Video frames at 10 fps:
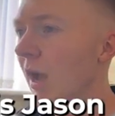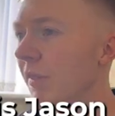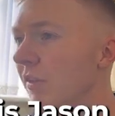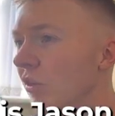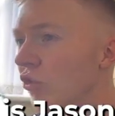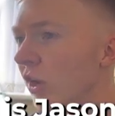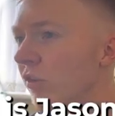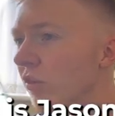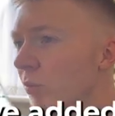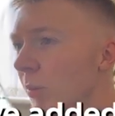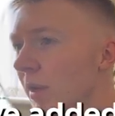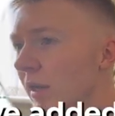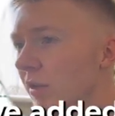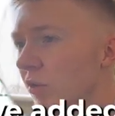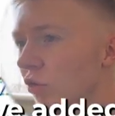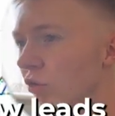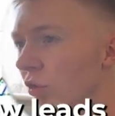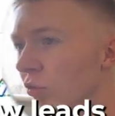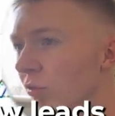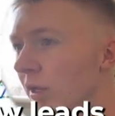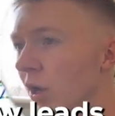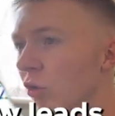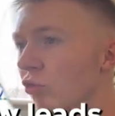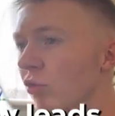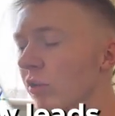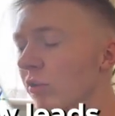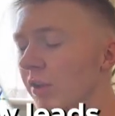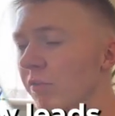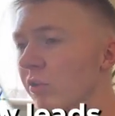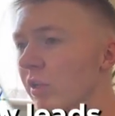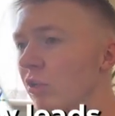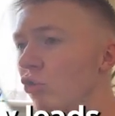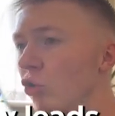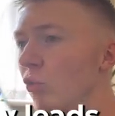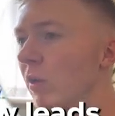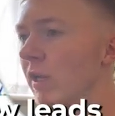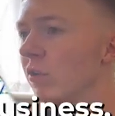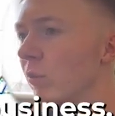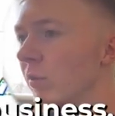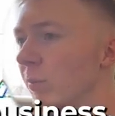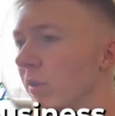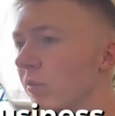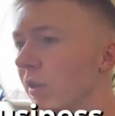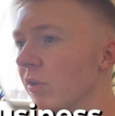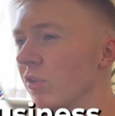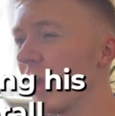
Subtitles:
And this is Jason, where we added 370 new leads to his business,